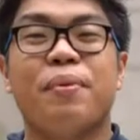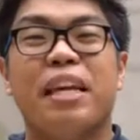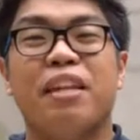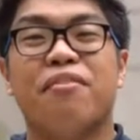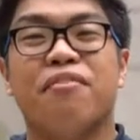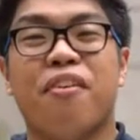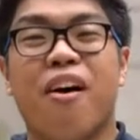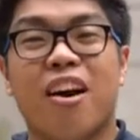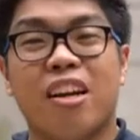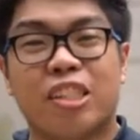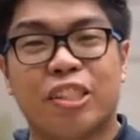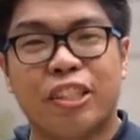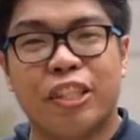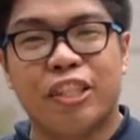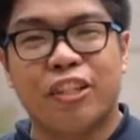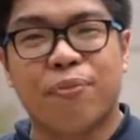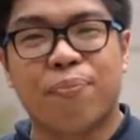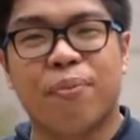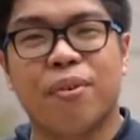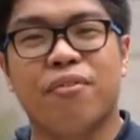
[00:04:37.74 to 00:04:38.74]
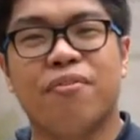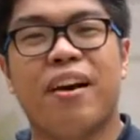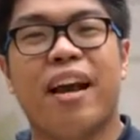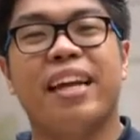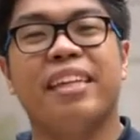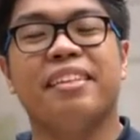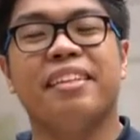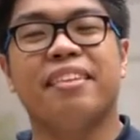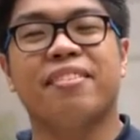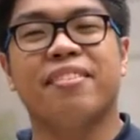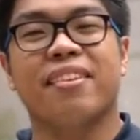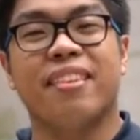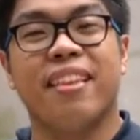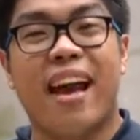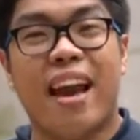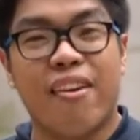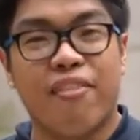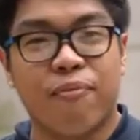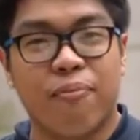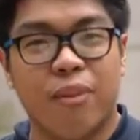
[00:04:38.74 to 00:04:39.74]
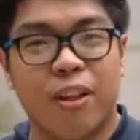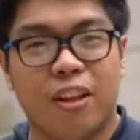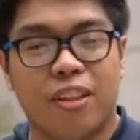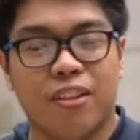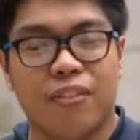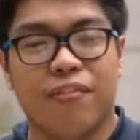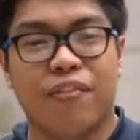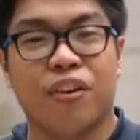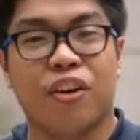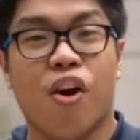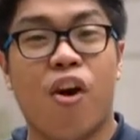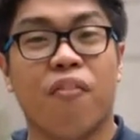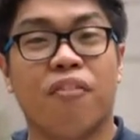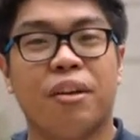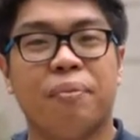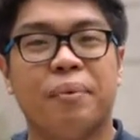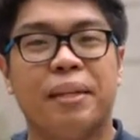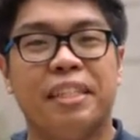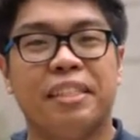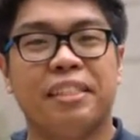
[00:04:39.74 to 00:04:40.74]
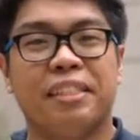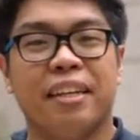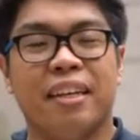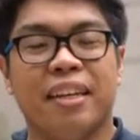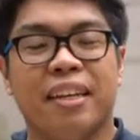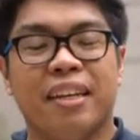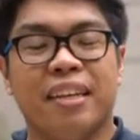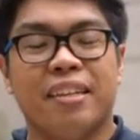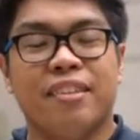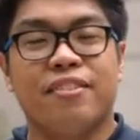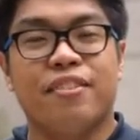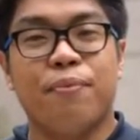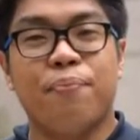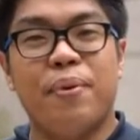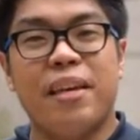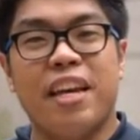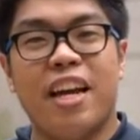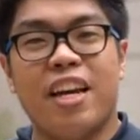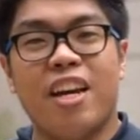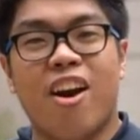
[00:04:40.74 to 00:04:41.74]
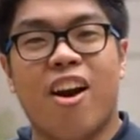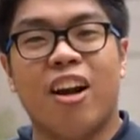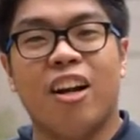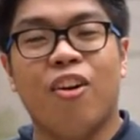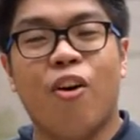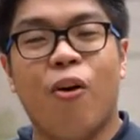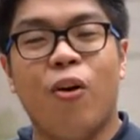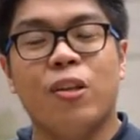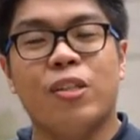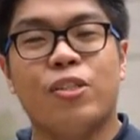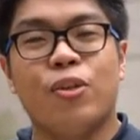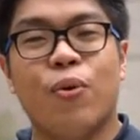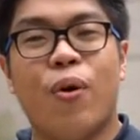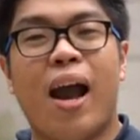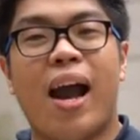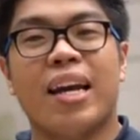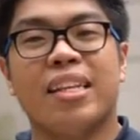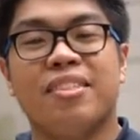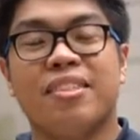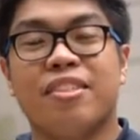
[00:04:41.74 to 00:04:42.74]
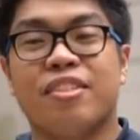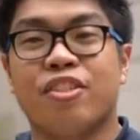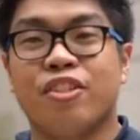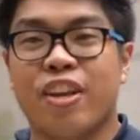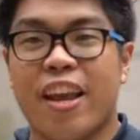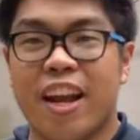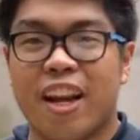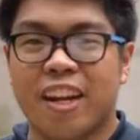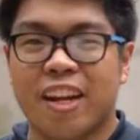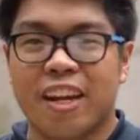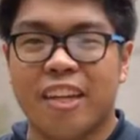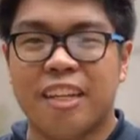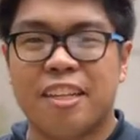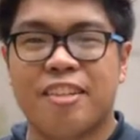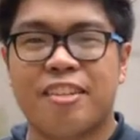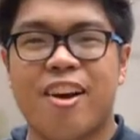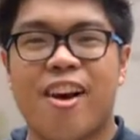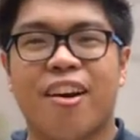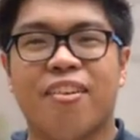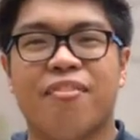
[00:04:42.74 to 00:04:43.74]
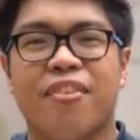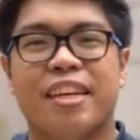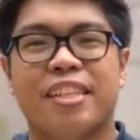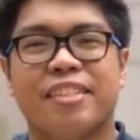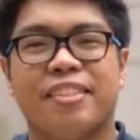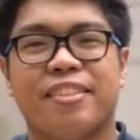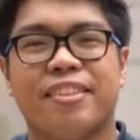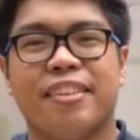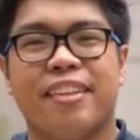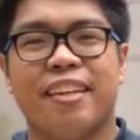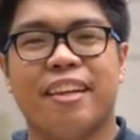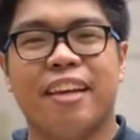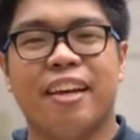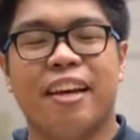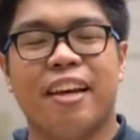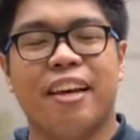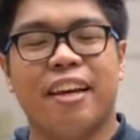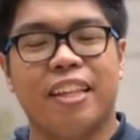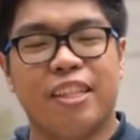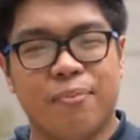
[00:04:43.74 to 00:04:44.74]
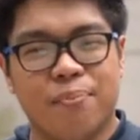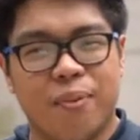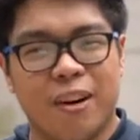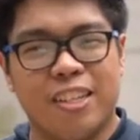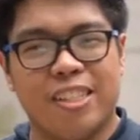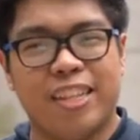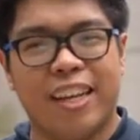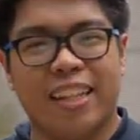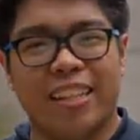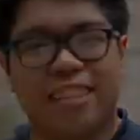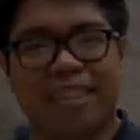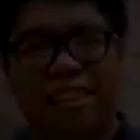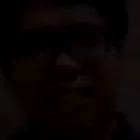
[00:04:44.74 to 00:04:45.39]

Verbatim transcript: main function of providing the lifeblood of the government, the BIR also has its share in its harvest, its budget.